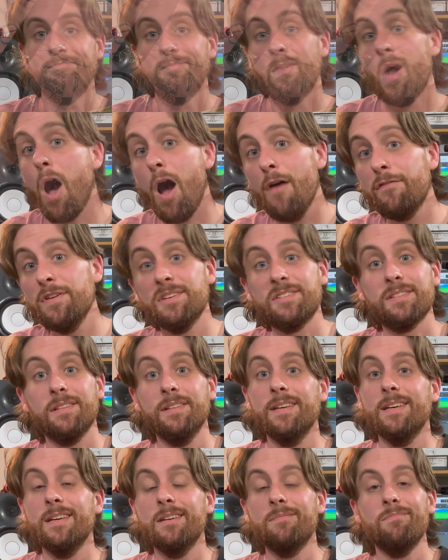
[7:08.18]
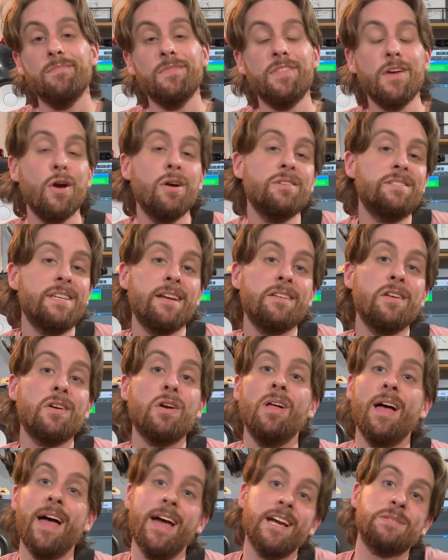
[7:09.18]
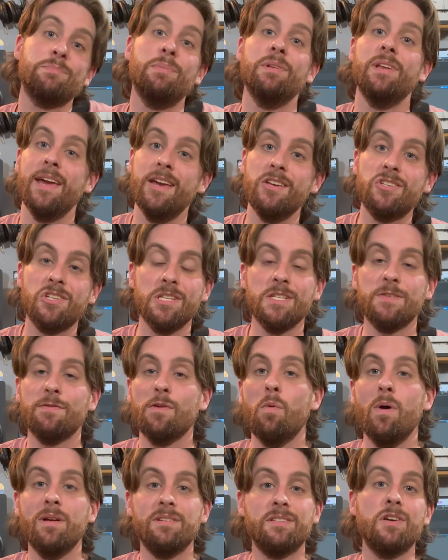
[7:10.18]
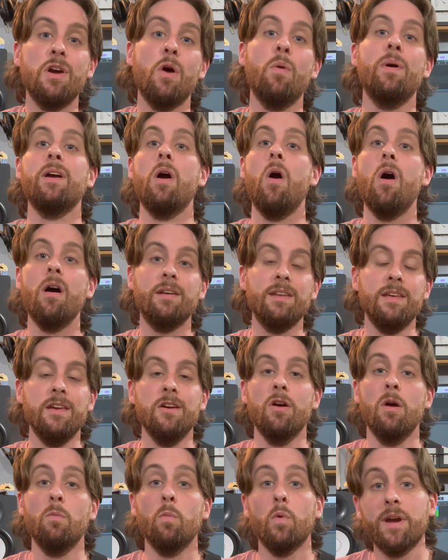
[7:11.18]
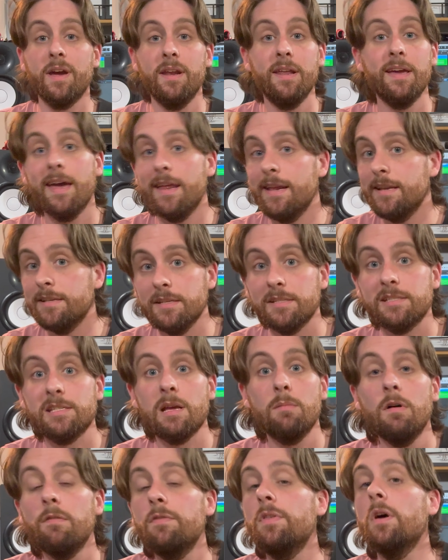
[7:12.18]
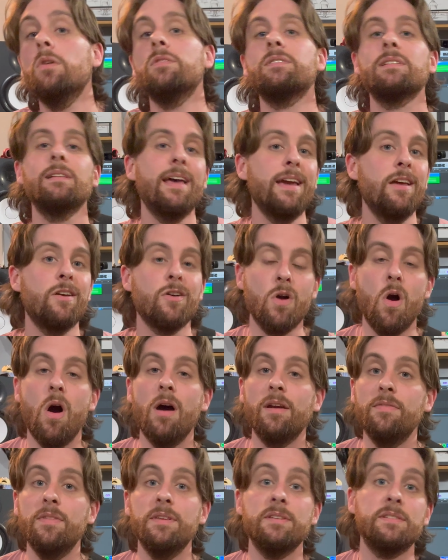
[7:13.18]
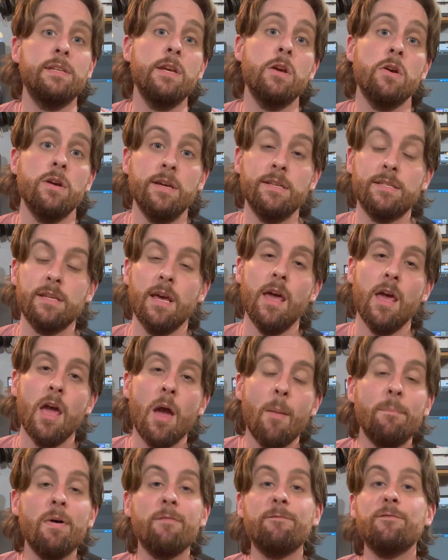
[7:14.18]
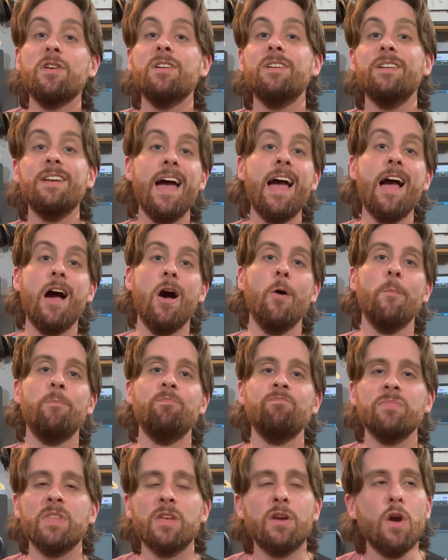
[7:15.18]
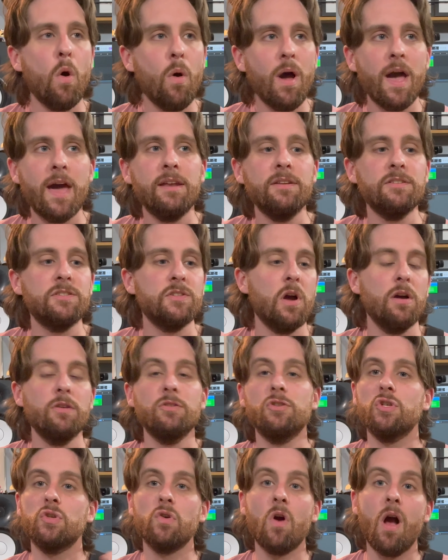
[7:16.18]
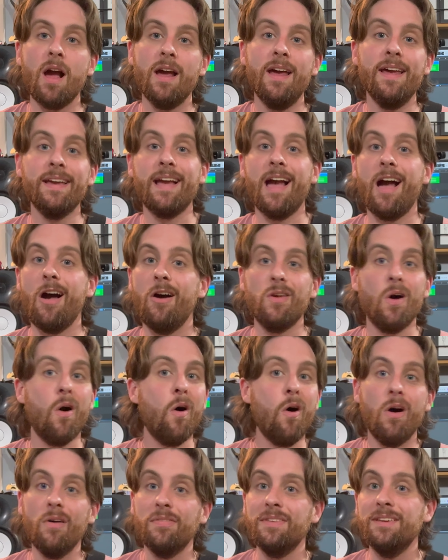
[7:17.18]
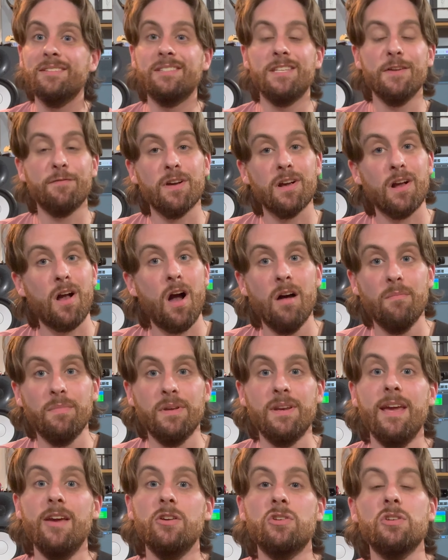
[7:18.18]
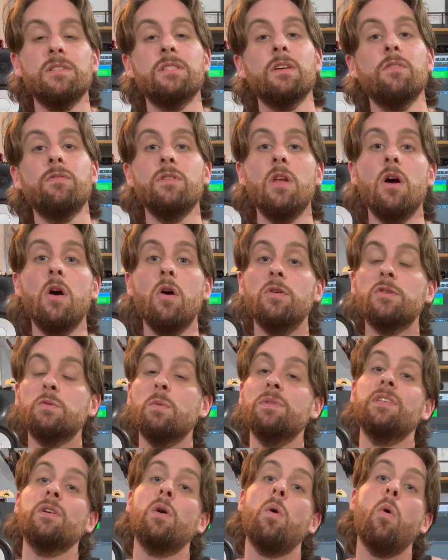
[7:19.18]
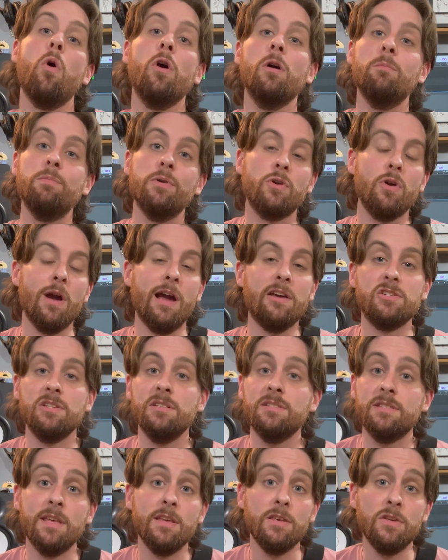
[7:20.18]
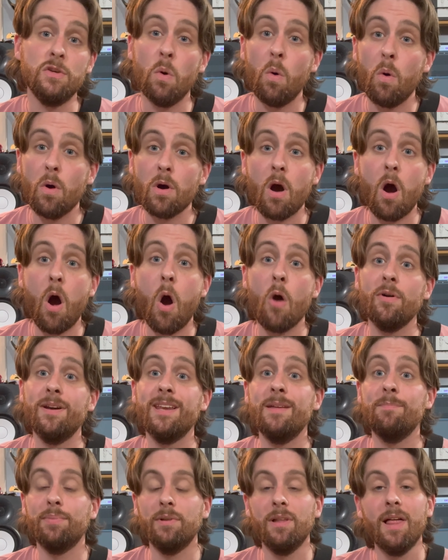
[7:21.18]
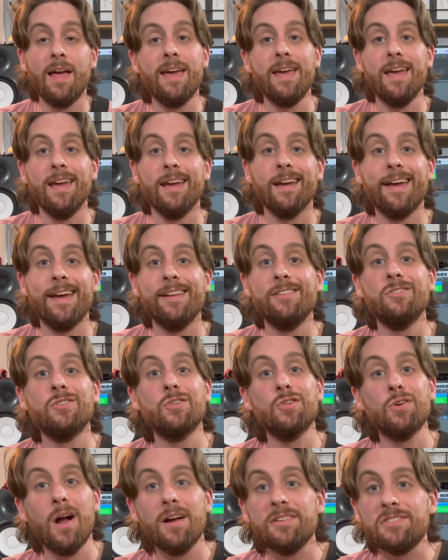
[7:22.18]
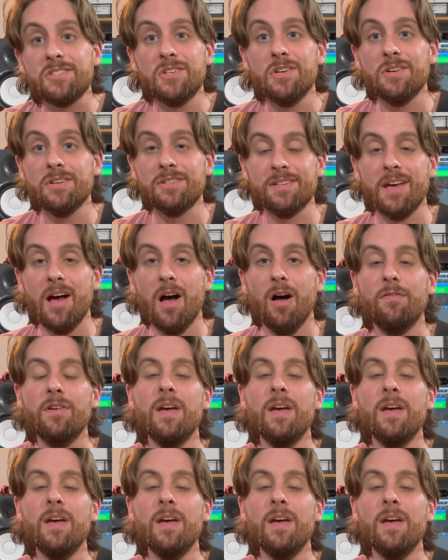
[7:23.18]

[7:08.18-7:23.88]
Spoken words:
Obviously, there are technical explanations for what's going on here, and we're going to get into some of those later on in this series. But for now, go ahead and start trying out all these different combinations of notes with the chord progressions that you're already playing, and trust yourself